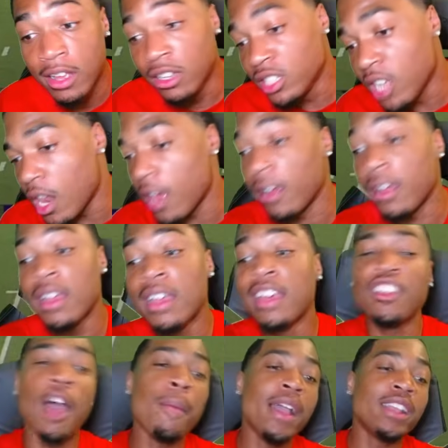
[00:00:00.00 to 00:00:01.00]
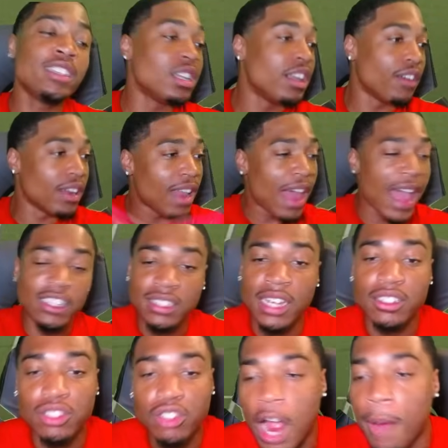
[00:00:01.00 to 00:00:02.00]
So look, y'all make sure to leave a like,
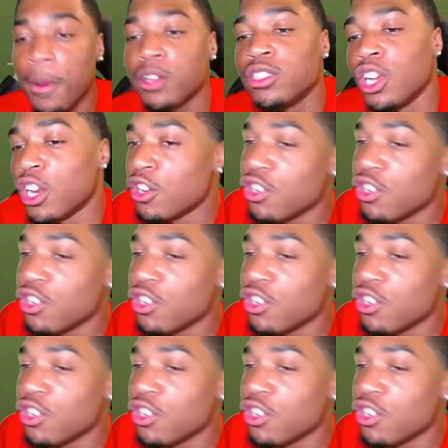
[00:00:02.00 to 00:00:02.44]
share, subscribe, bro, turn the